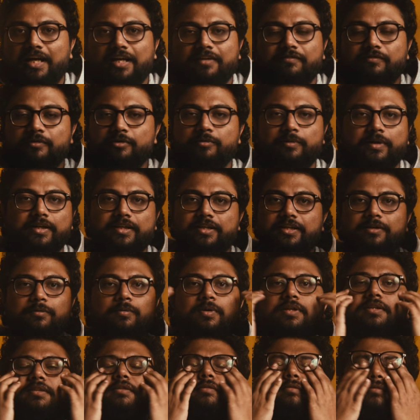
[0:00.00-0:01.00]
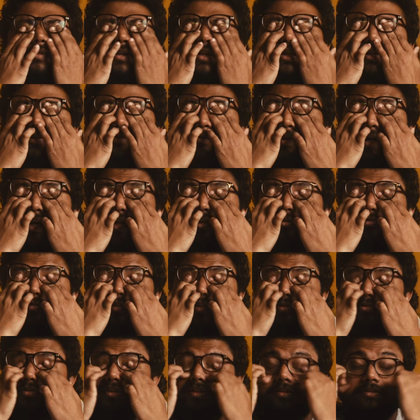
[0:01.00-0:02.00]
have no idea why do
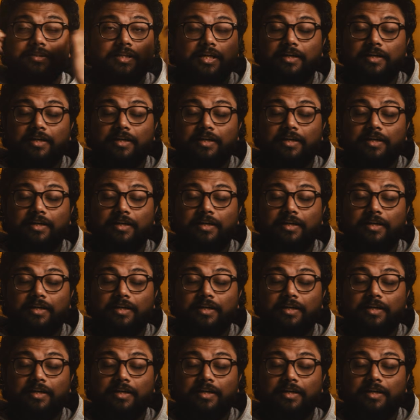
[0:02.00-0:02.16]
we do this?